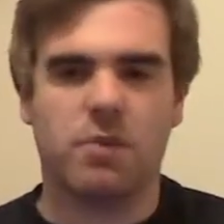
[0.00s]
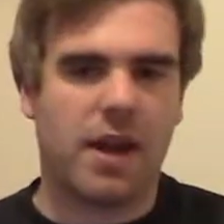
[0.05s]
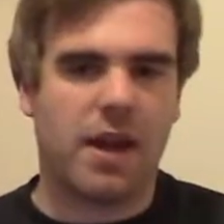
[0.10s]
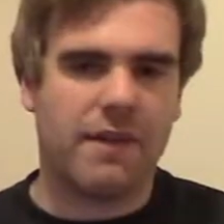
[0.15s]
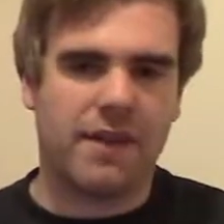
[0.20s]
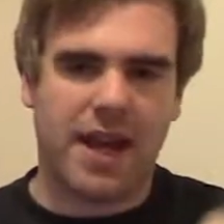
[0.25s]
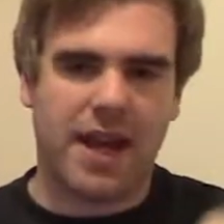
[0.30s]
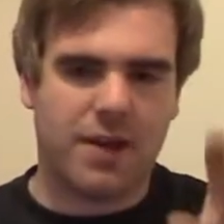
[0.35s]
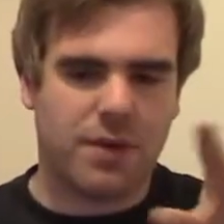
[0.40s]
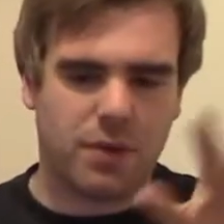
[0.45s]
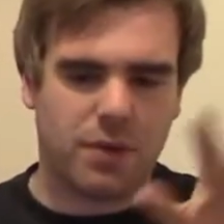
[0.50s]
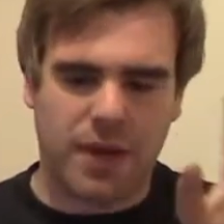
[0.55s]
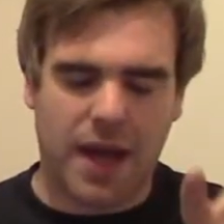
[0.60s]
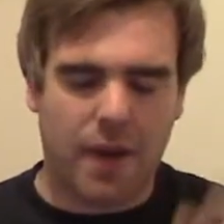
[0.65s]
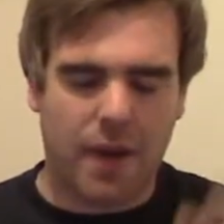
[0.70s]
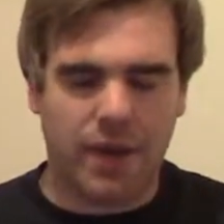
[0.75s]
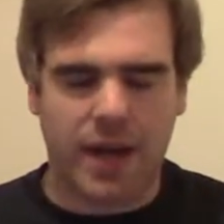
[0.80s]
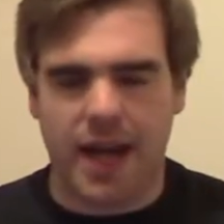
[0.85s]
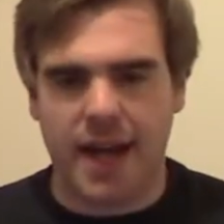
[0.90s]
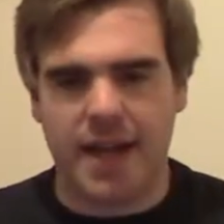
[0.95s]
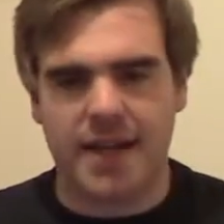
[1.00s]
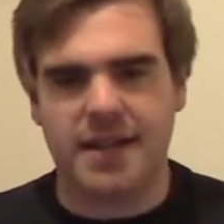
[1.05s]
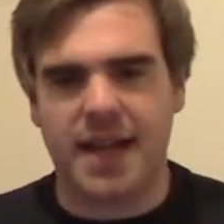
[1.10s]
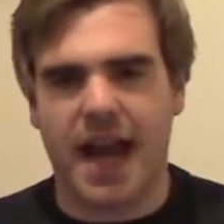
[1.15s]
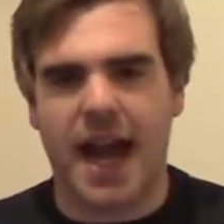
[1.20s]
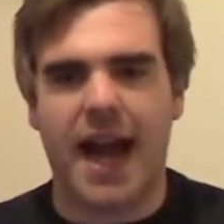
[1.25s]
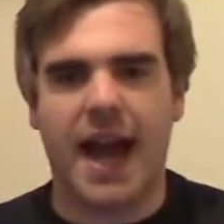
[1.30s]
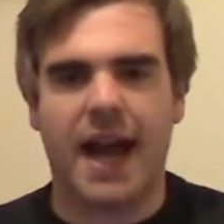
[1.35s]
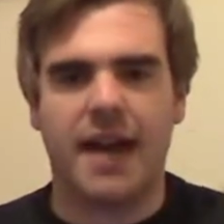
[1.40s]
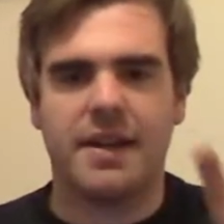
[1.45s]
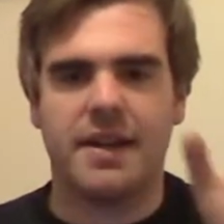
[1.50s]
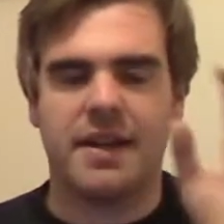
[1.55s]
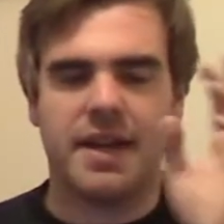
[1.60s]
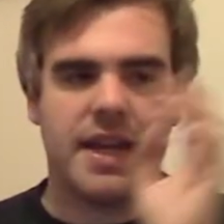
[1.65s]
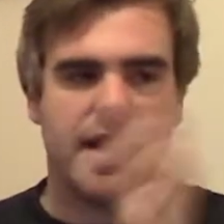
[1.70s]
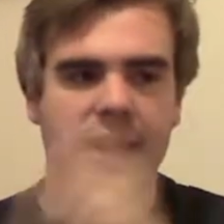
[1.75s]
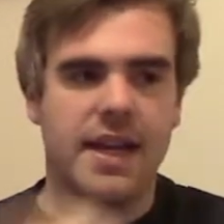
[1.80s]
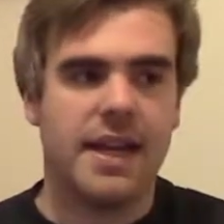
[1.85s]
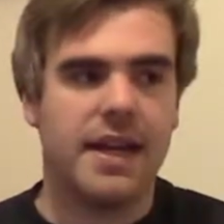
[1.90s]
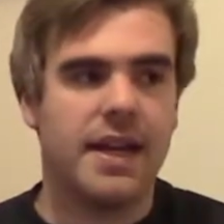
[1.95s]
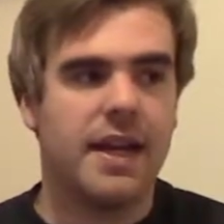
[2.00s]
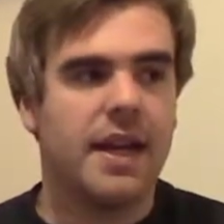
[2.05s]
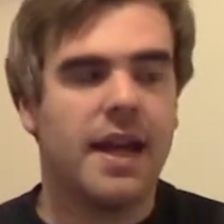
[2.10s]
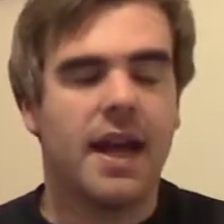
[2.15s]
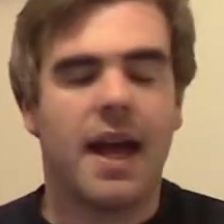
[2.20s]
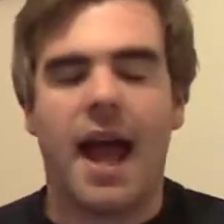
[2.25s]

whatever they're called nowadays, and the